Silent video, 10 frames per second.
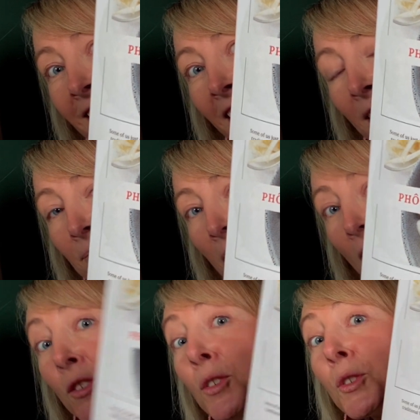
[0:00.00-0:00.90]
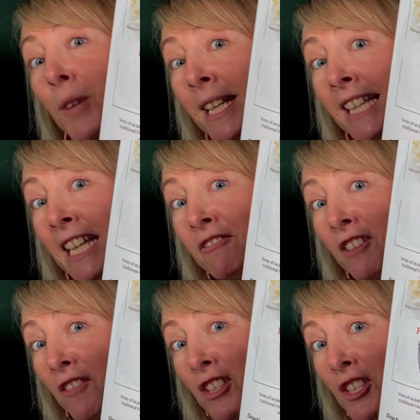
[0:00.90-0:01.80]
a New Green Leaf
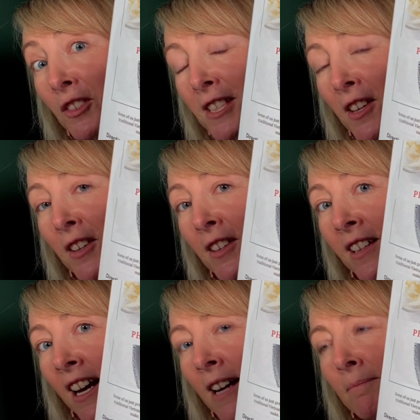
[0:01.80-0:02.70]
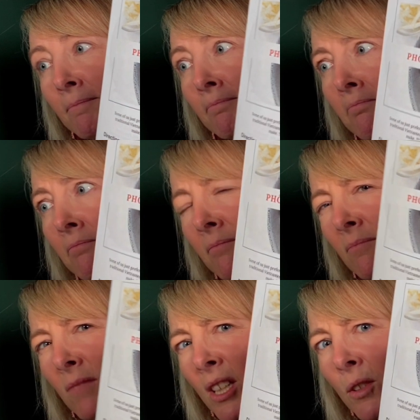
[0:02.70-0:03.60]
official is her,
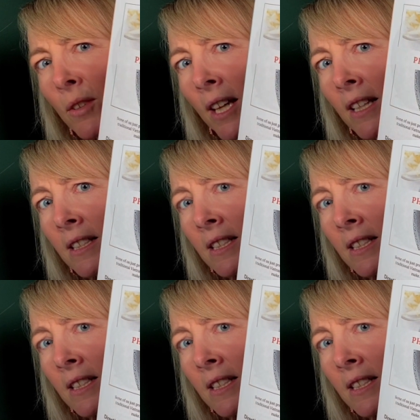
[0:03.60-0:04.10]
what do you call that?